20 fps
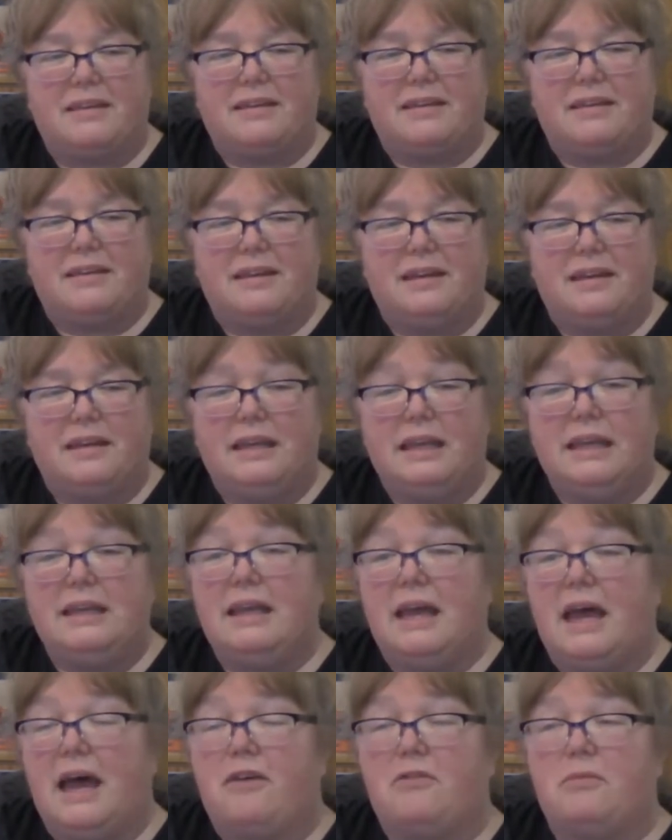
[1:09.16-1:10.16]
You need to
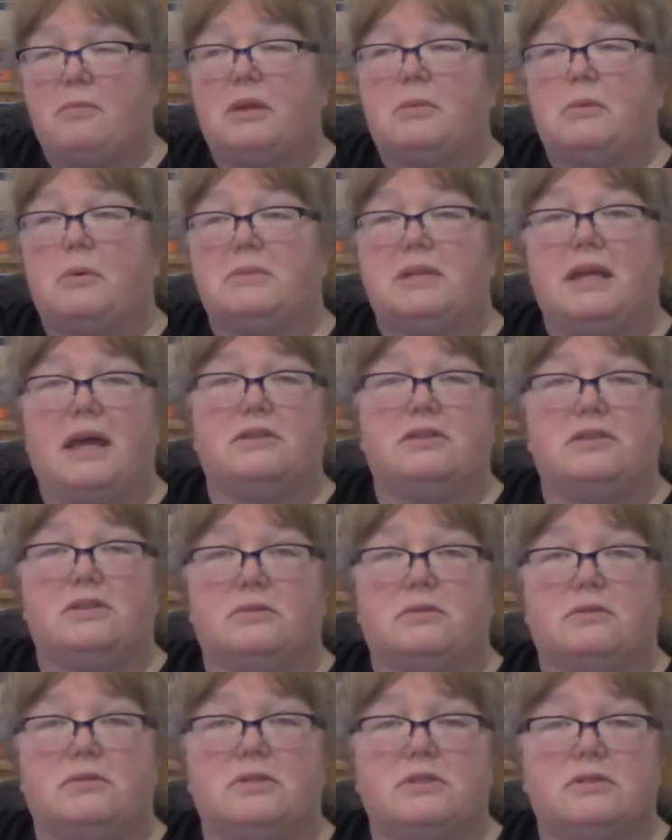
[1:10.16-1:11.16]
have a minimum 10
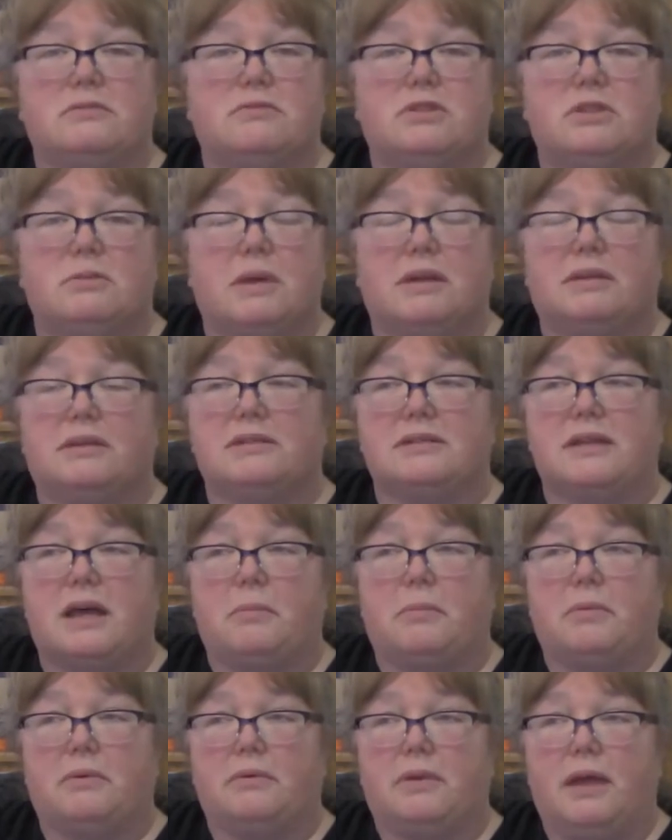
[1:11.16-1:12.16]
students to make this
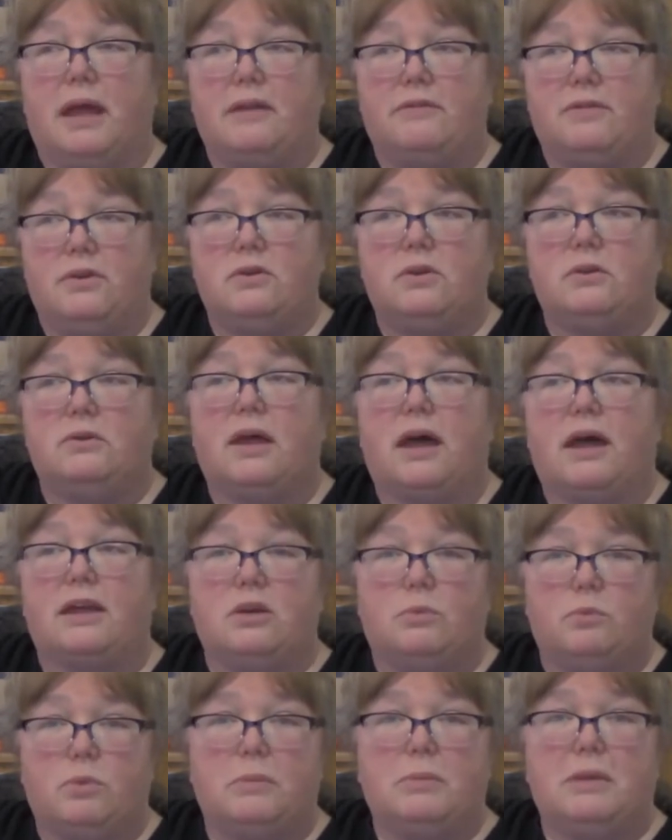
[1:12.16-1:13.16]
happen. And if you do that, you
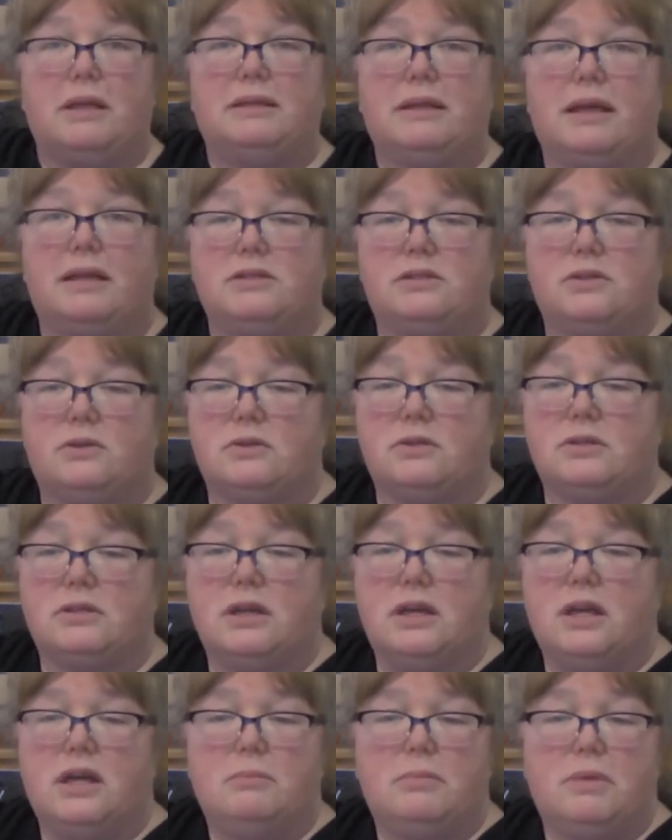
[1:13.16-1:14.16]
bring me 10 students
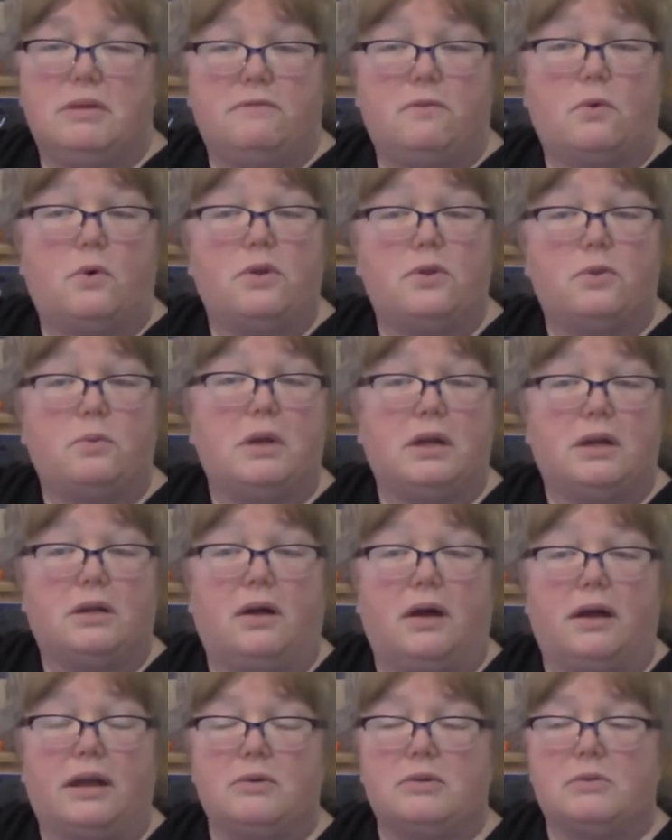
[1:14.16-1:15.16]
before 3
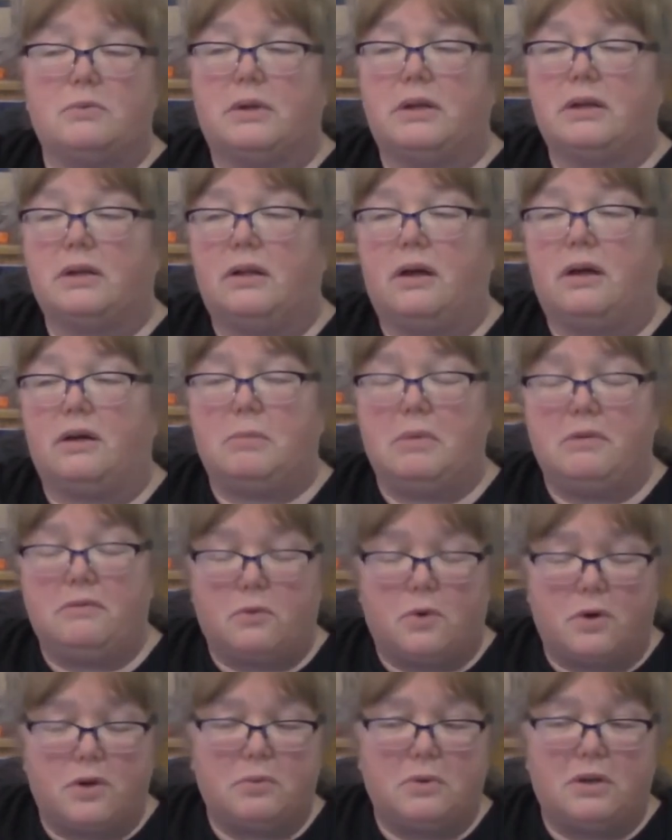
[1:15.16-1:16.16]
o'clock, it was 1 o'clock,
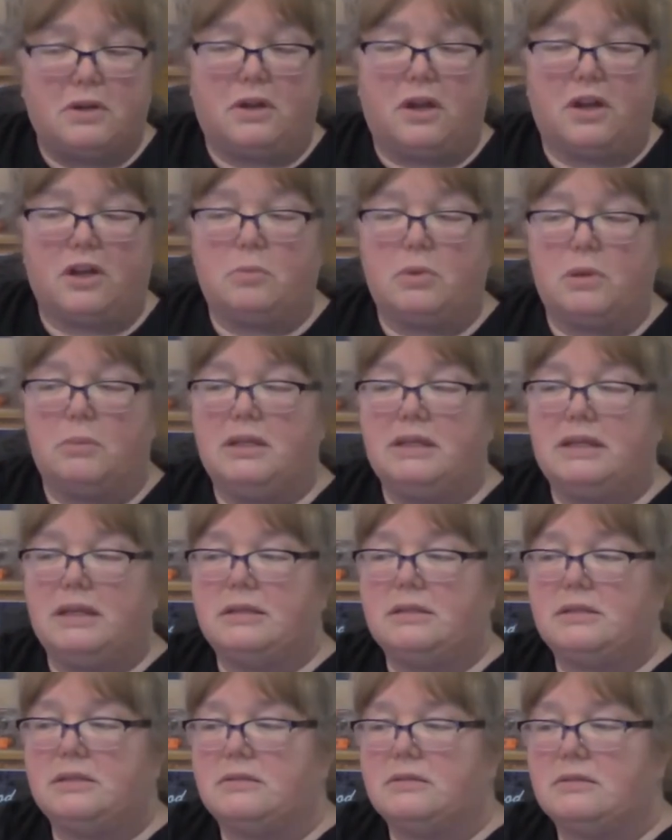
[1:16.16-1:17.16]
before 3 o'clock, you bring me 10
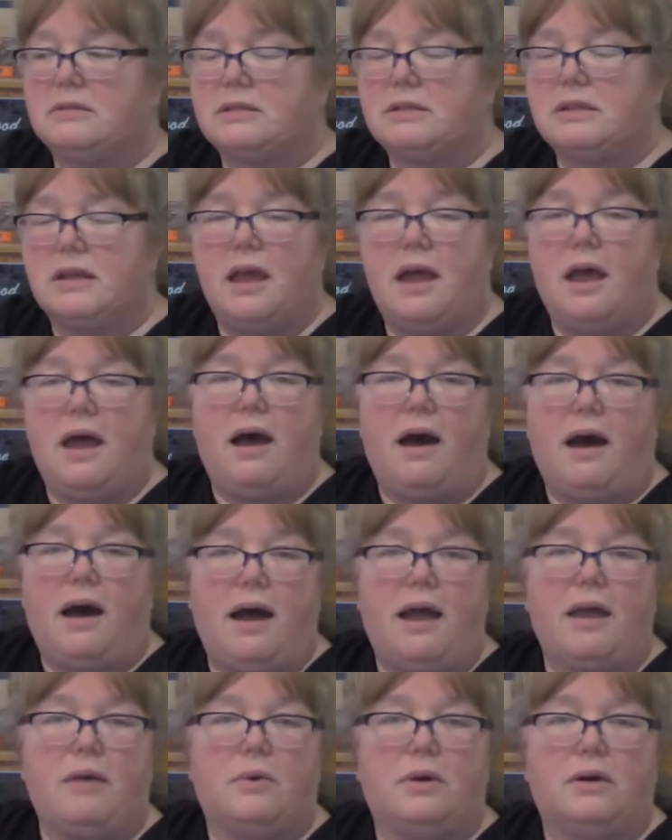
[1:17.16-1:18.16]
students,
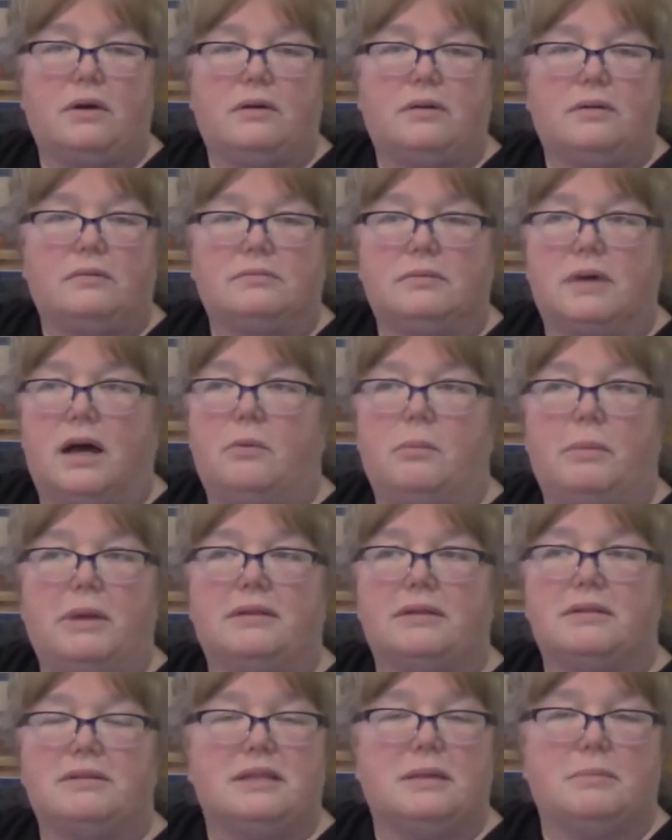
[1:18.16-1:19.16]
I'll make
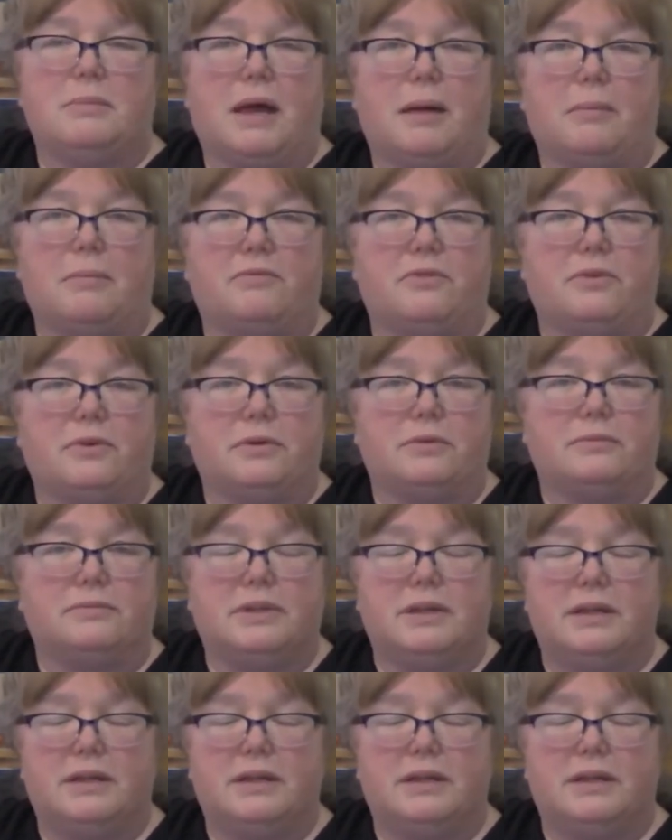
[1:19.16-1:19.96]
this team happen for you.